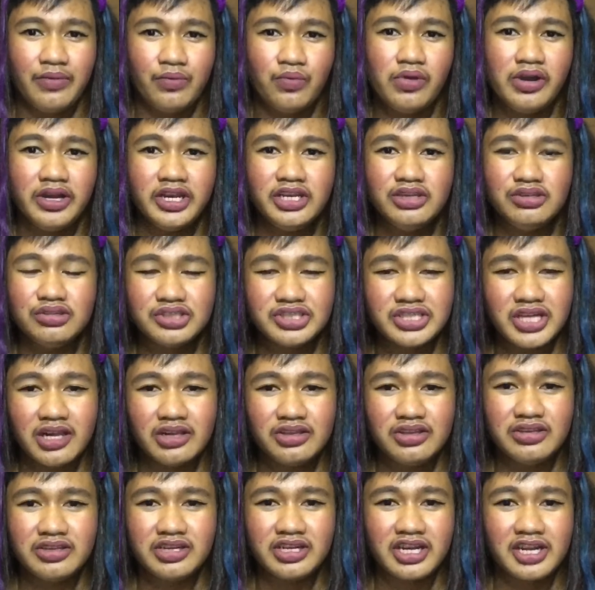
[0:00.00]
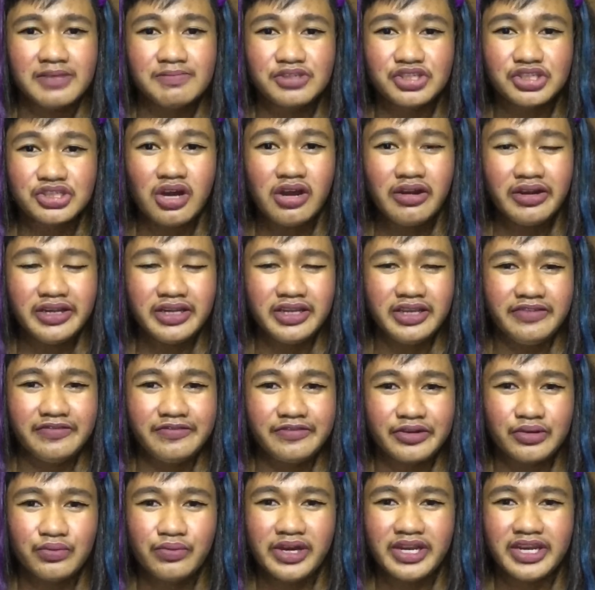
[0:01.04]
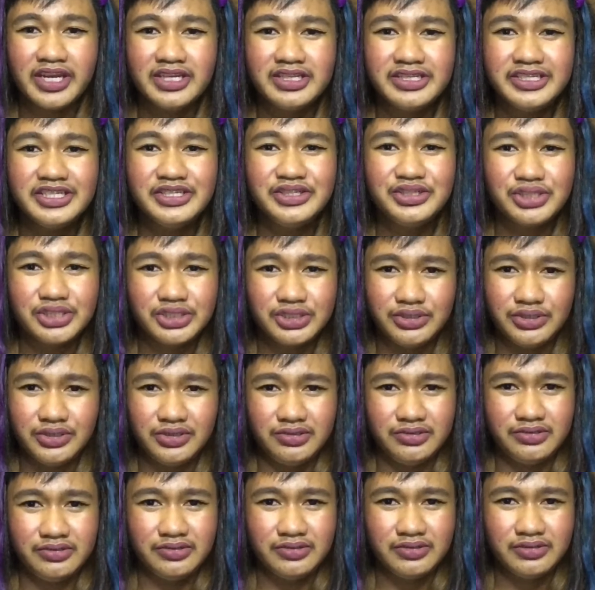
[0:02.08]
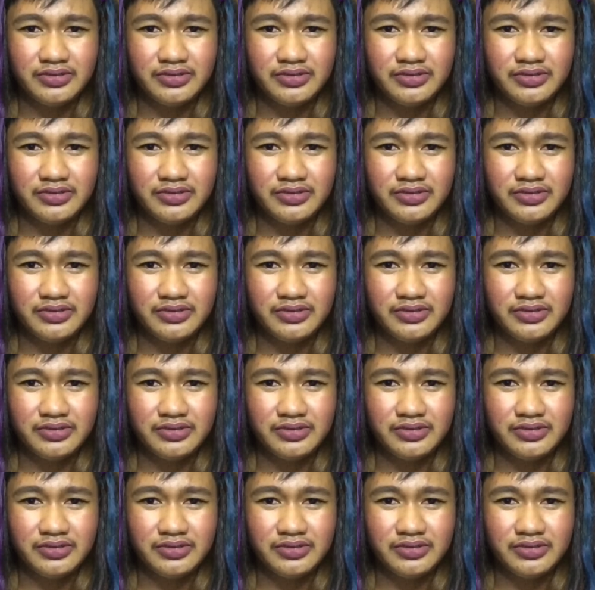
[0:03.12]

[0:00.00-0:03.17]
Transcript: Wanting to tell you that I'm sorry for what I did to you.